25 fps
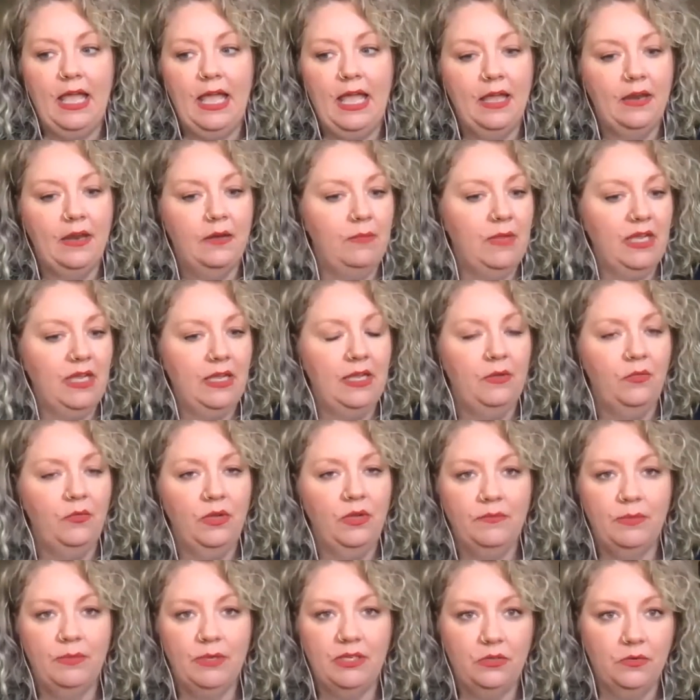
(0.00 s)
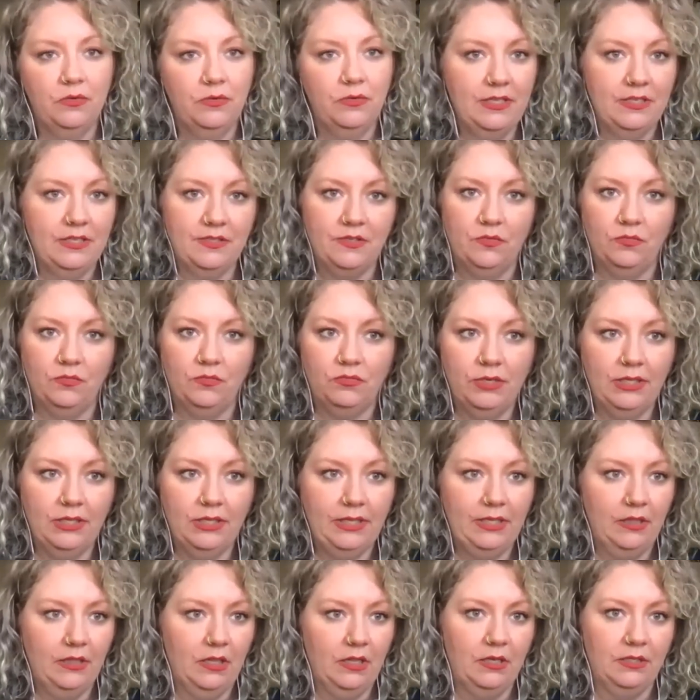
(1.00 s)
and me, we've been doing this a
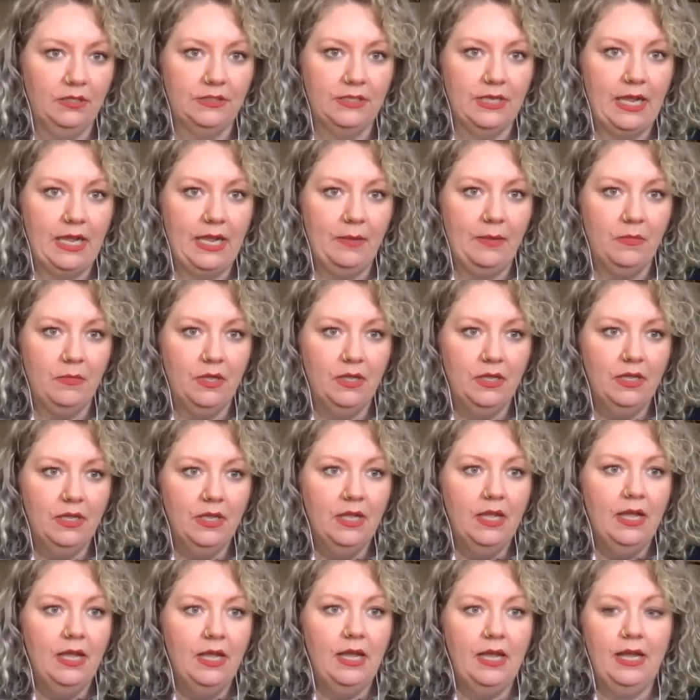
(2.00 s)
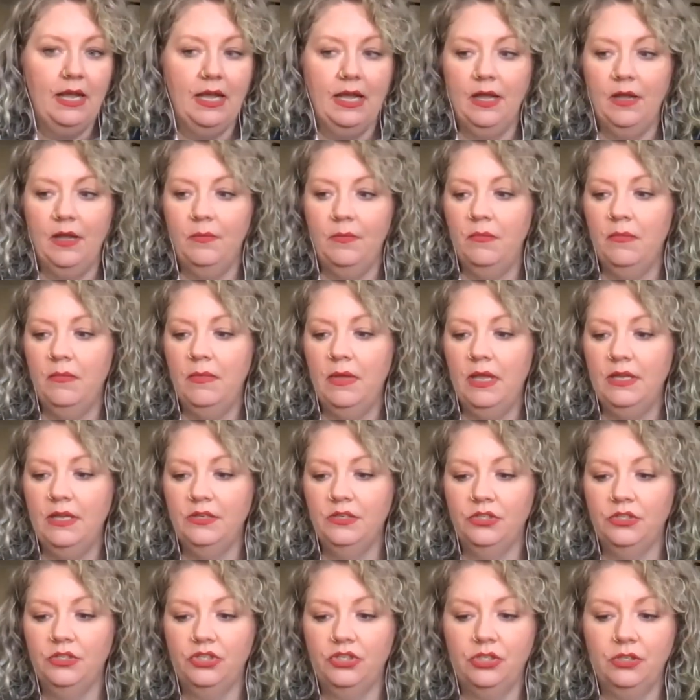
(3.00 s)
really long time.
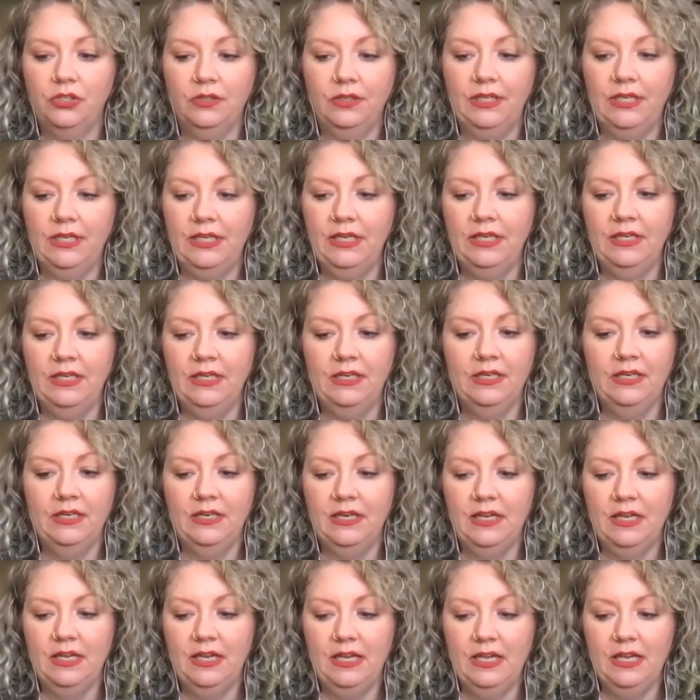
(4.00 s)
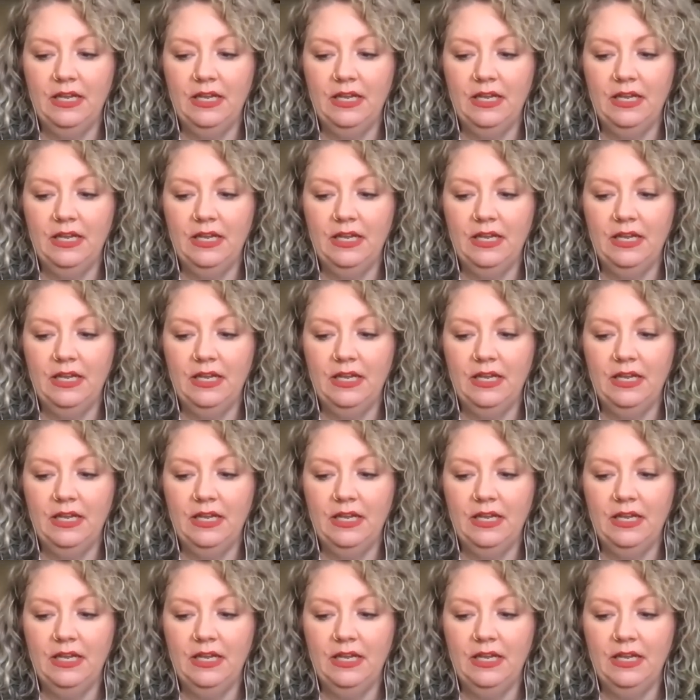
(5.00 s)
Shalene